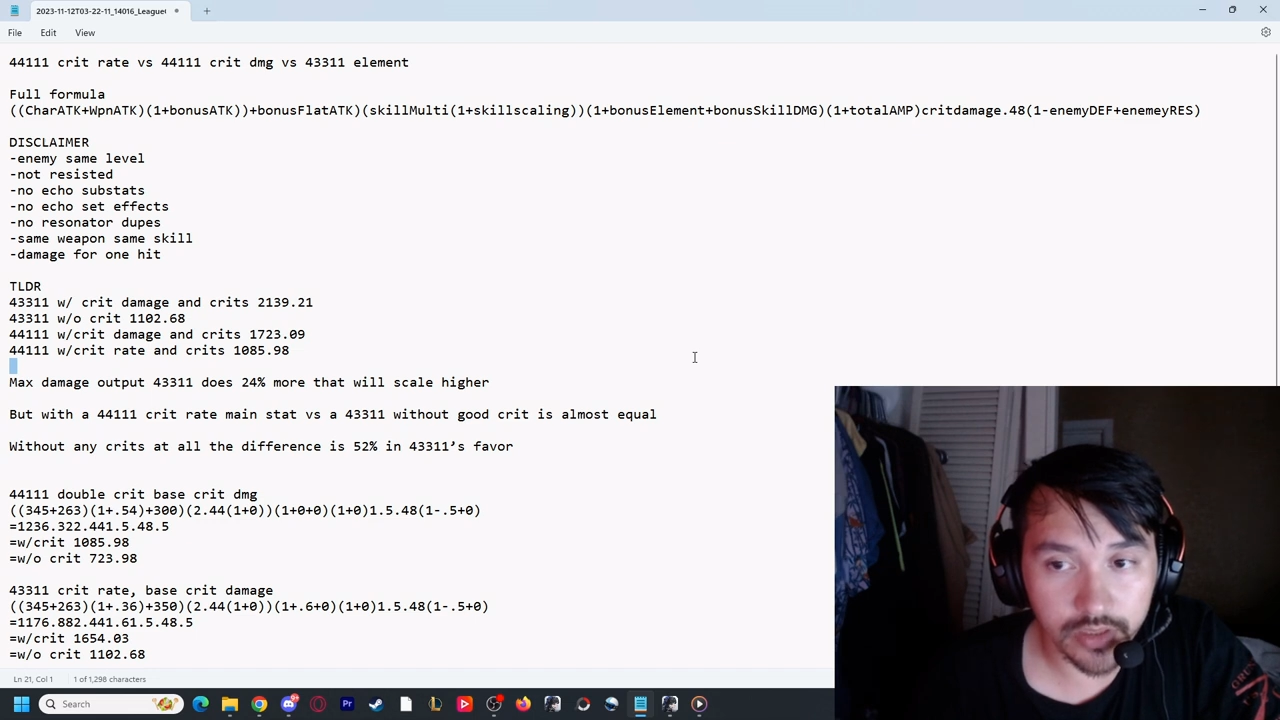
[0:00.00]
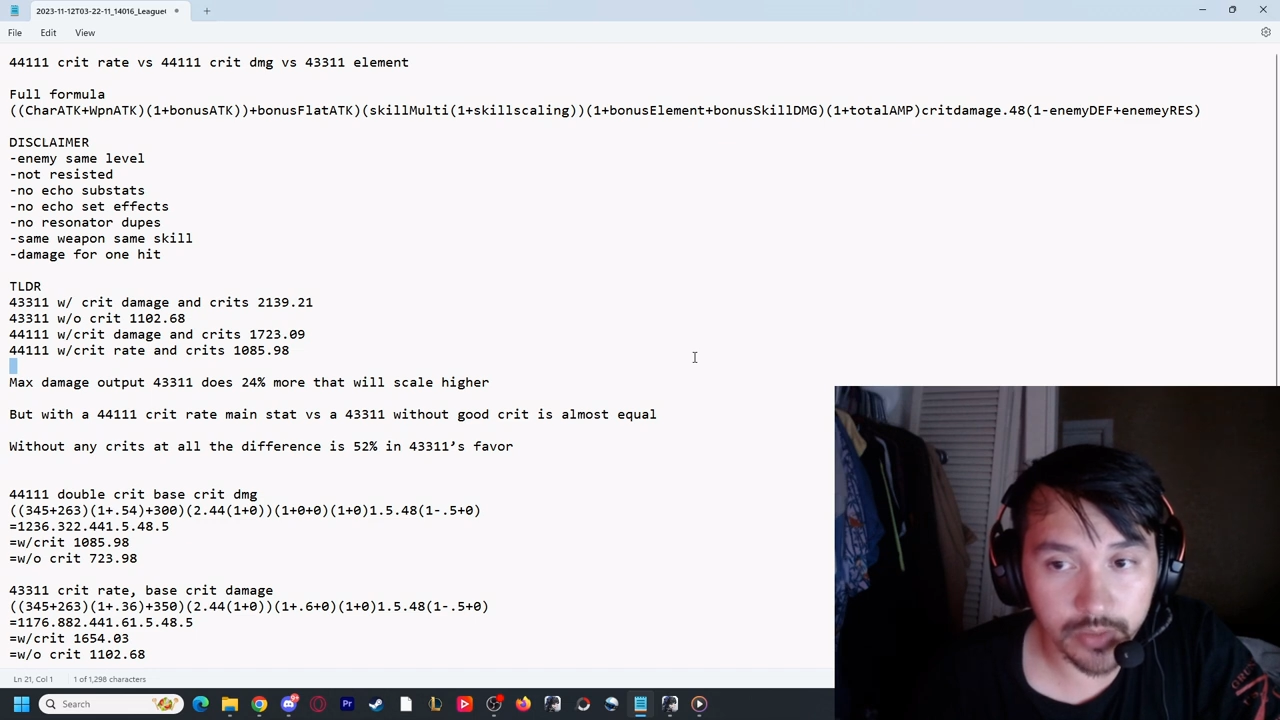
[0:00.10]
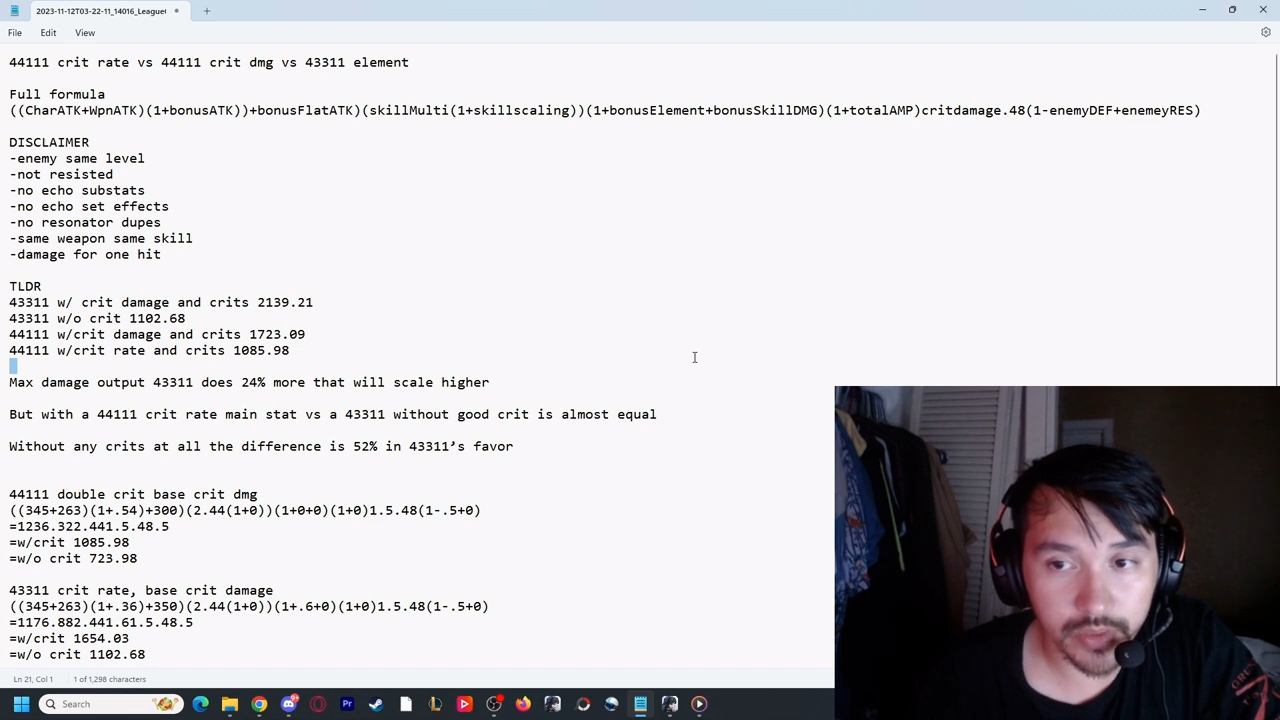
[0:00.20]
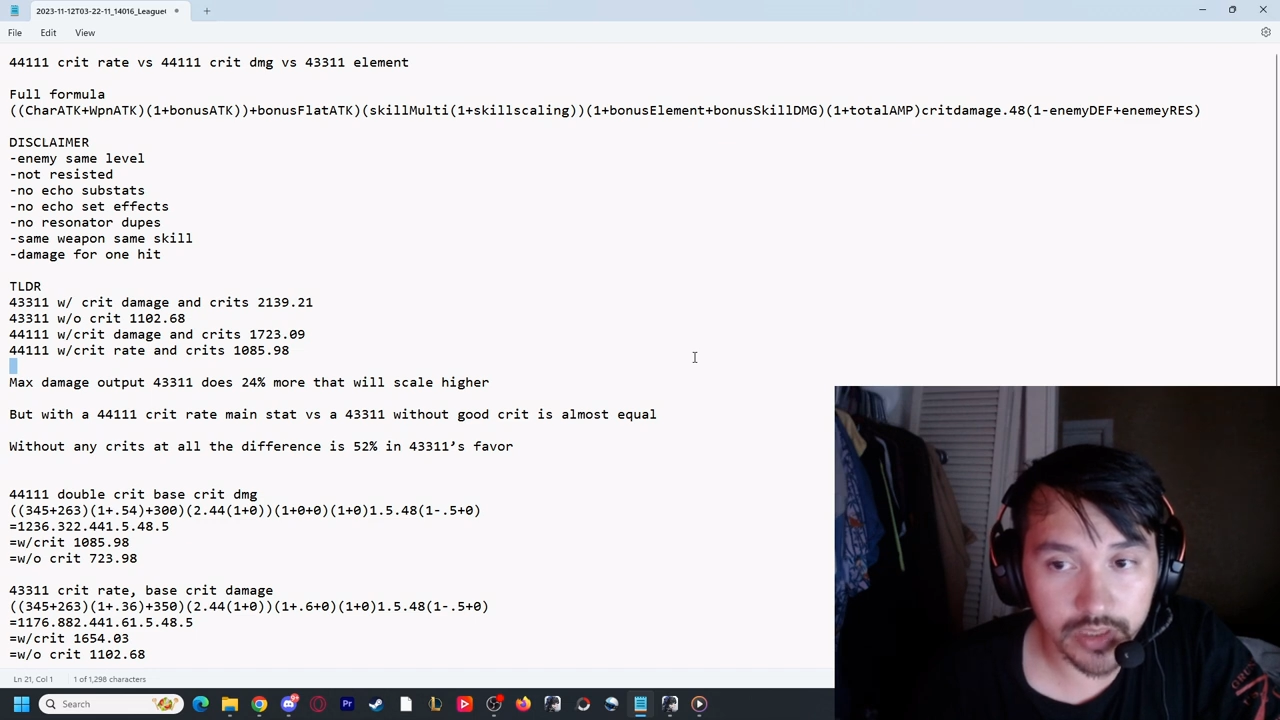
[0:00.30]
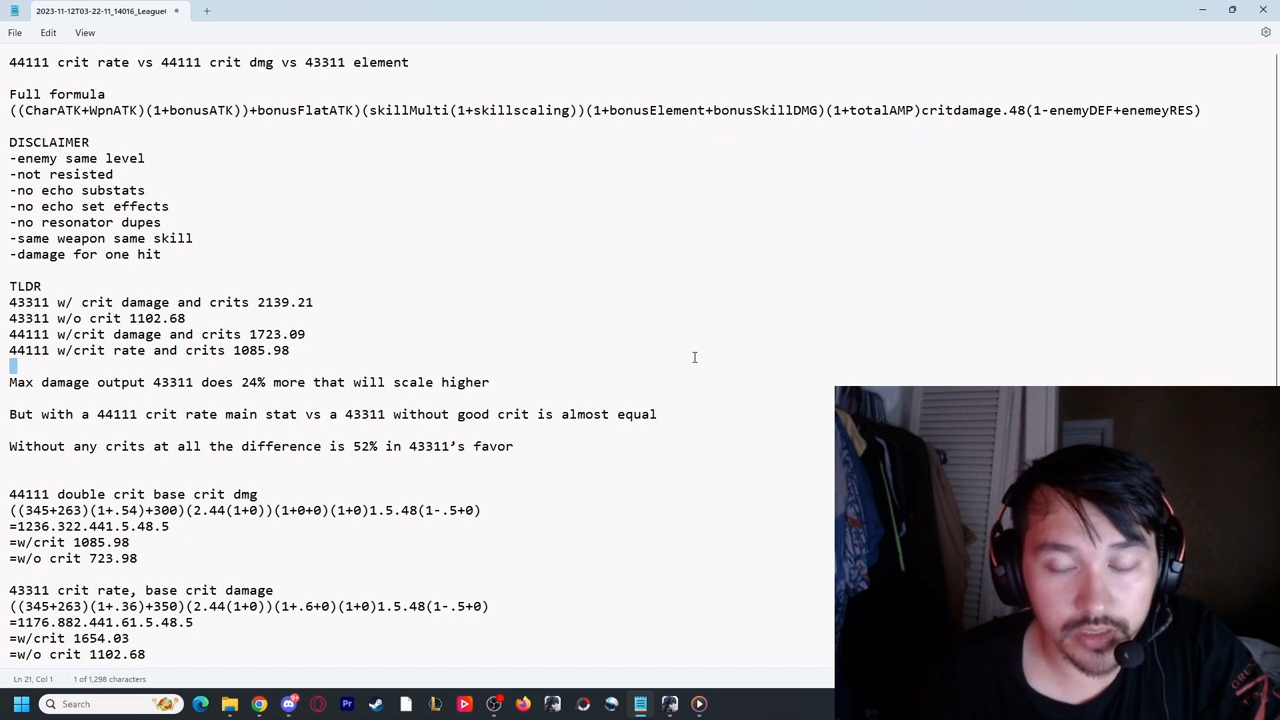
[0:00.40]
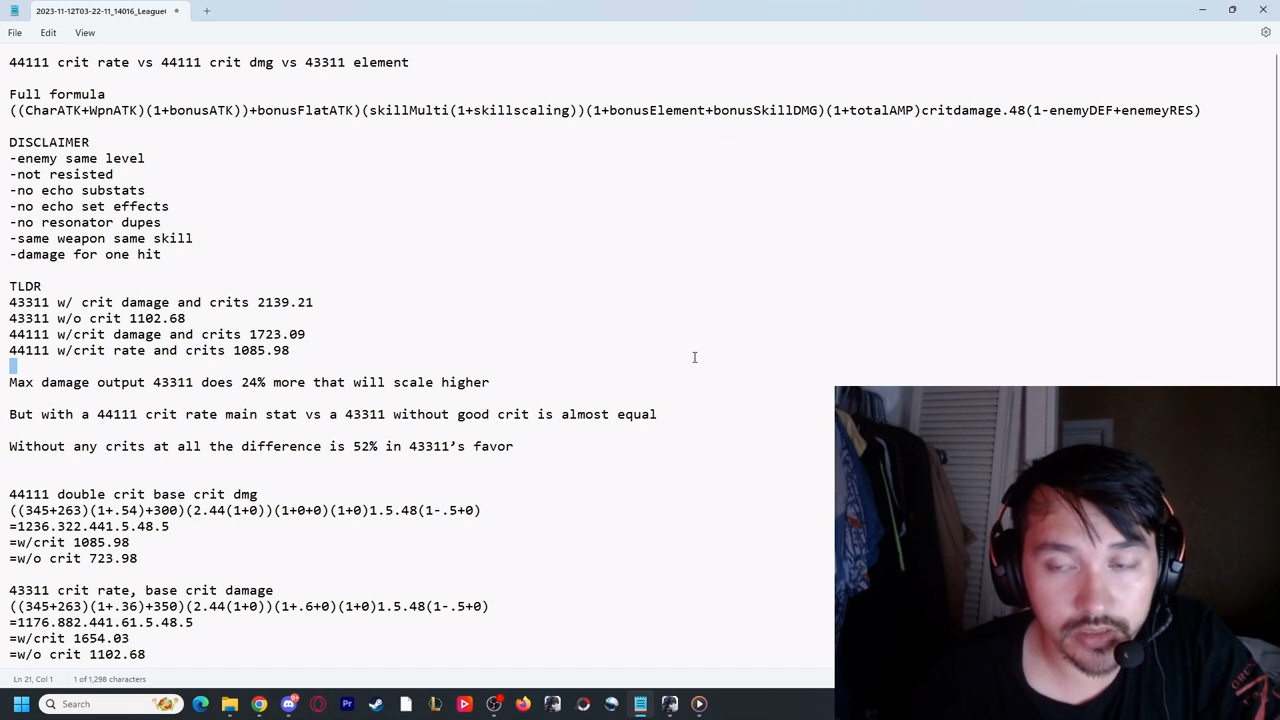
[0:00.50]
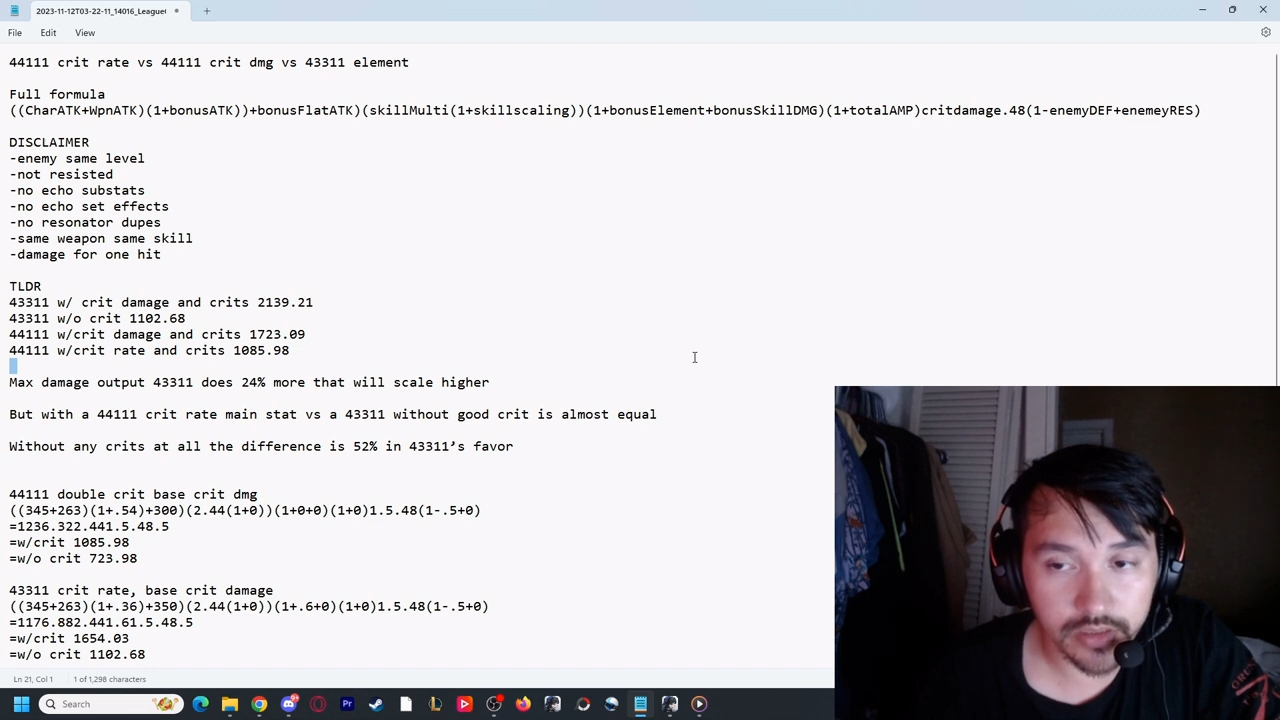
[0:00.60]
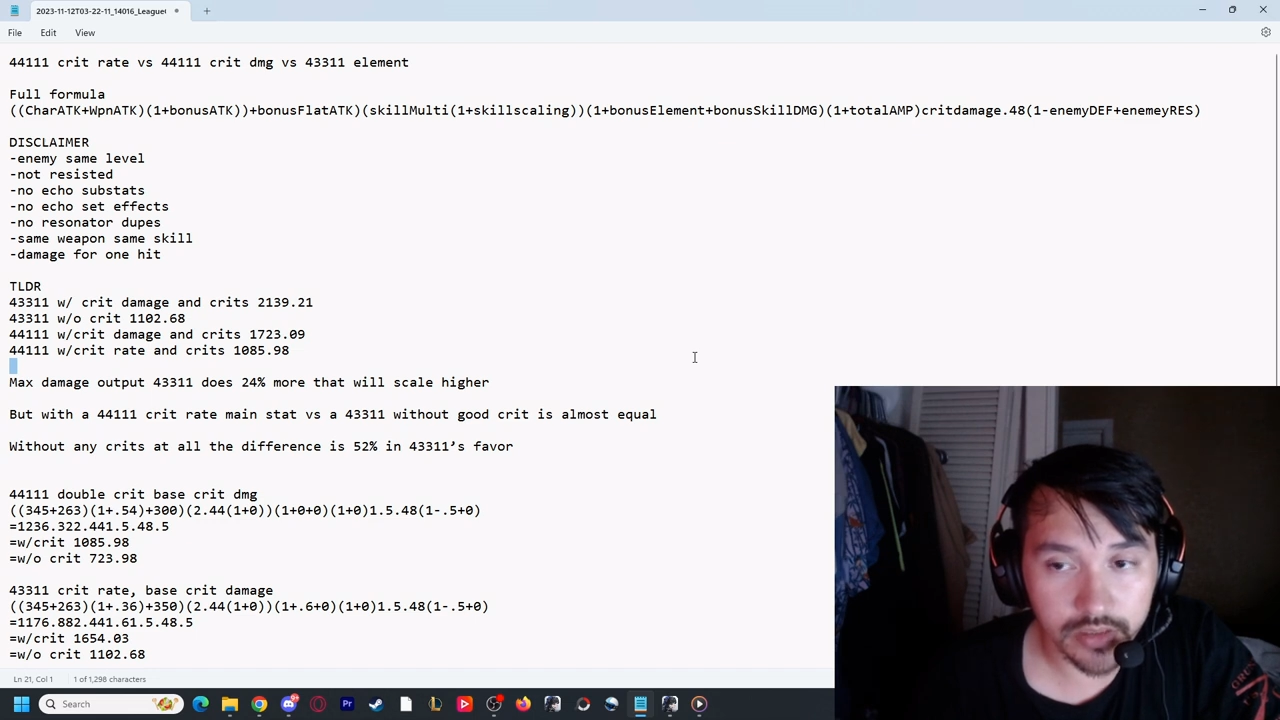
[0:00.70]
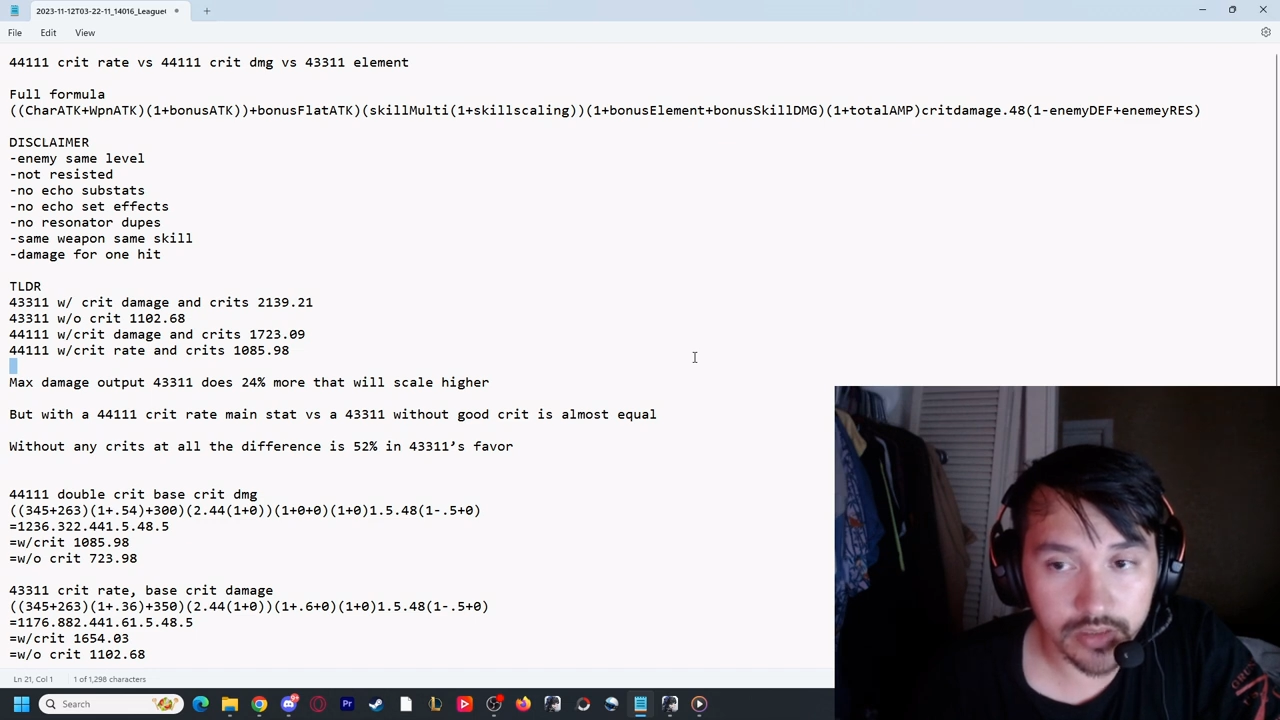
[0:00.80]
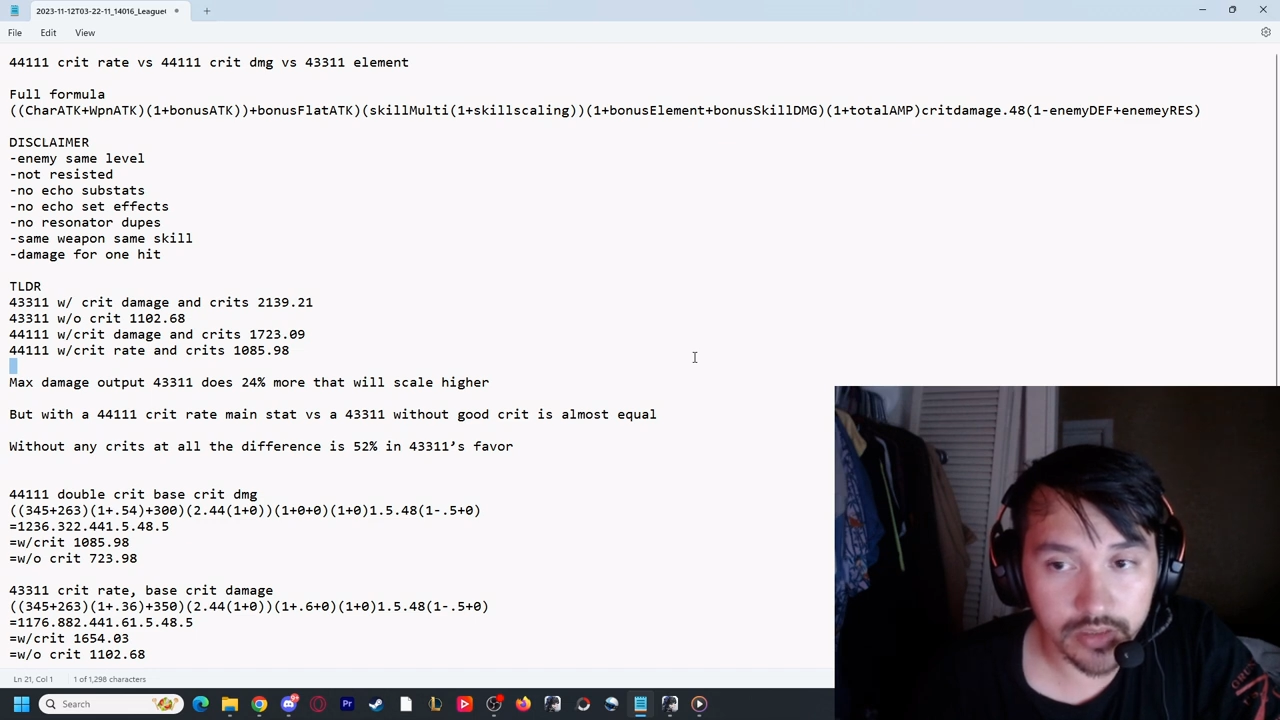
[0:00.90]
DPS